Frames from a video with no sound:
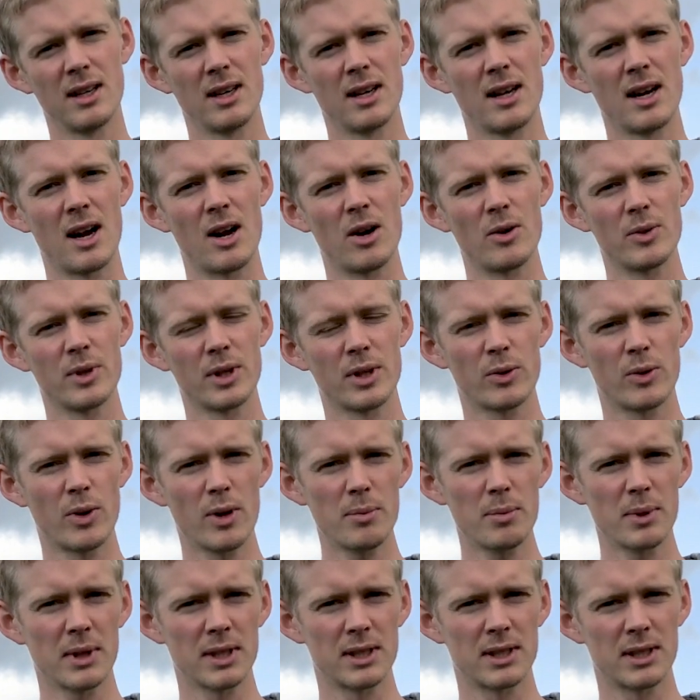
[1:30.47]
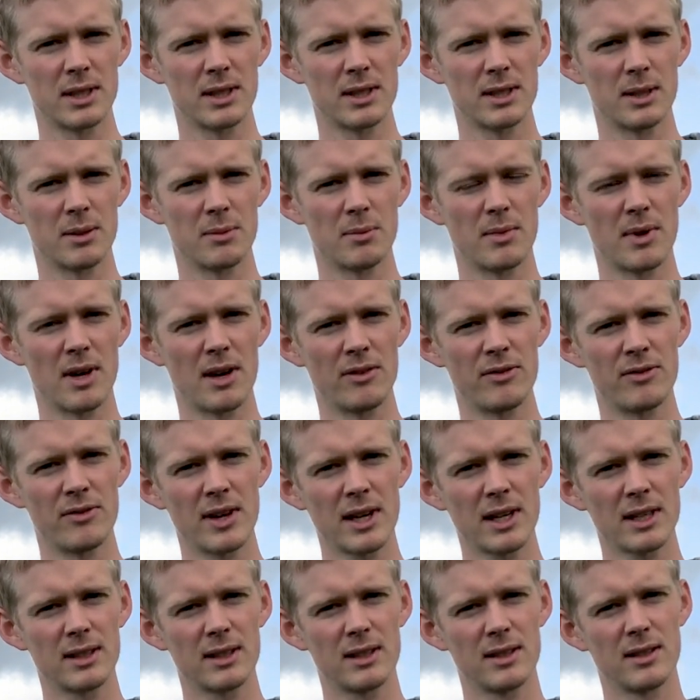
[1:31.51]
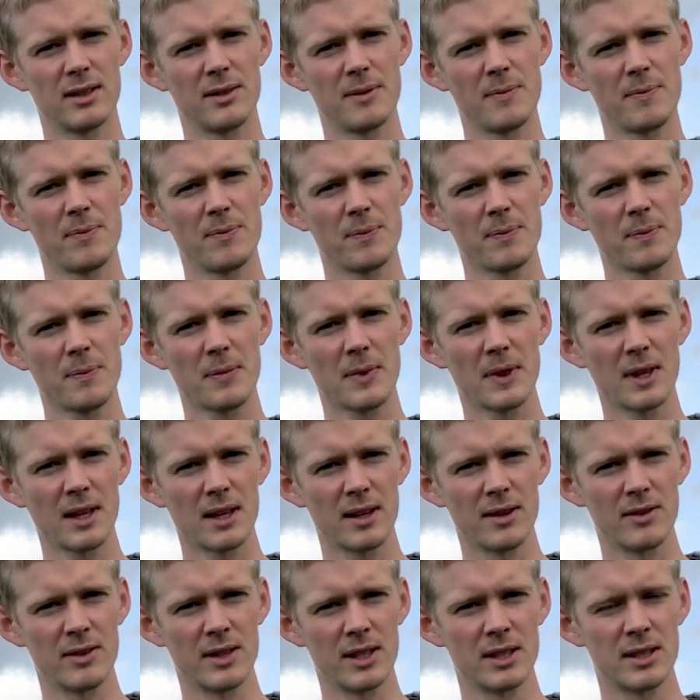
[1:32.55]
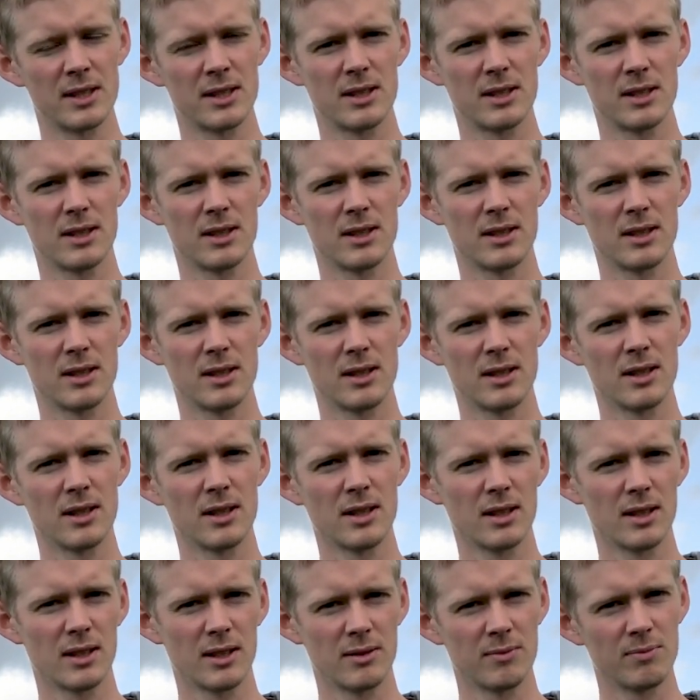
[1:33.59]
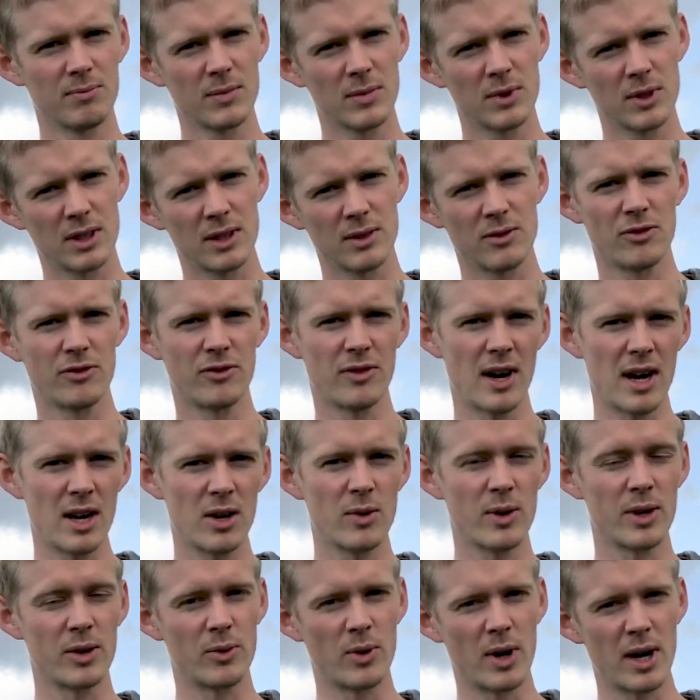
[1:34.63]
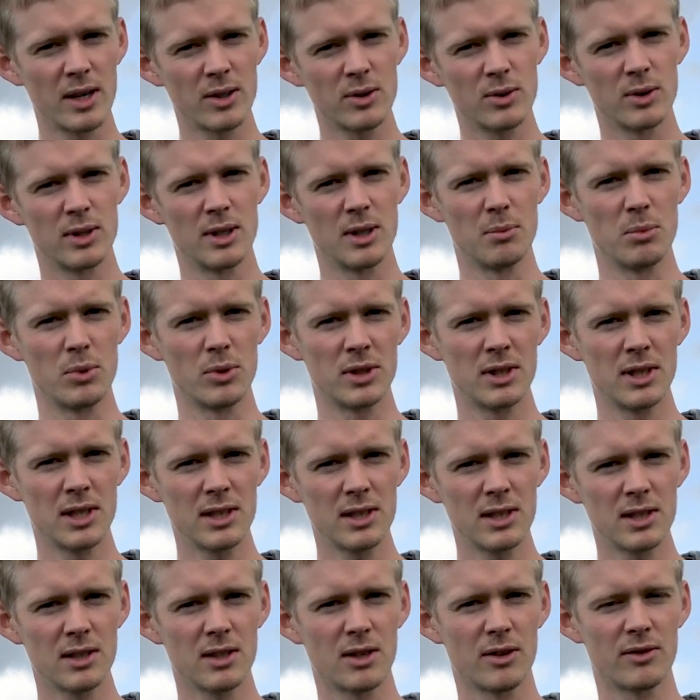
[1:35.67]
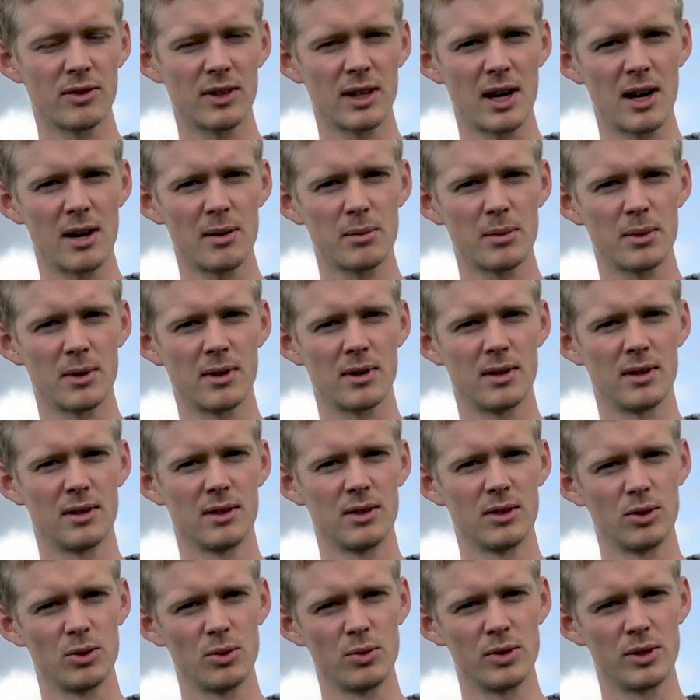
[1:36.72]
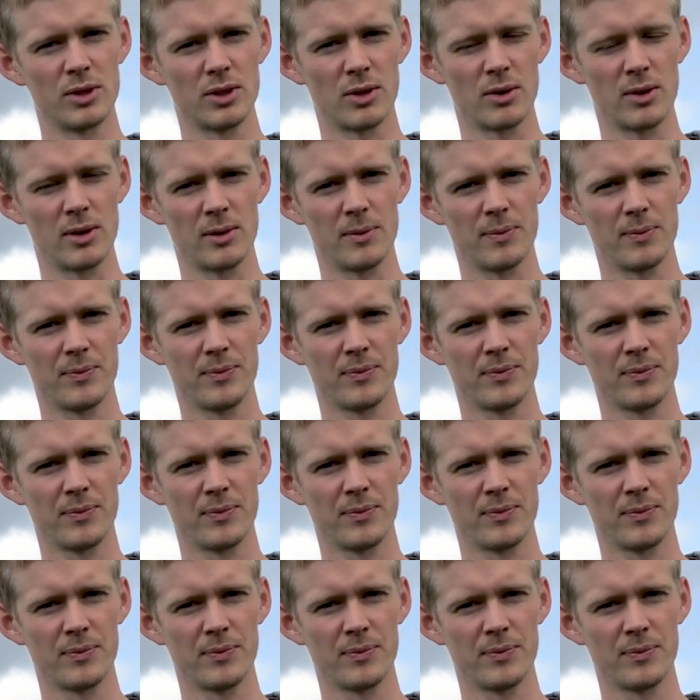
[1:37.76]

how the cropping system affect this phyllo and rhizo deposition of carbon to the soil.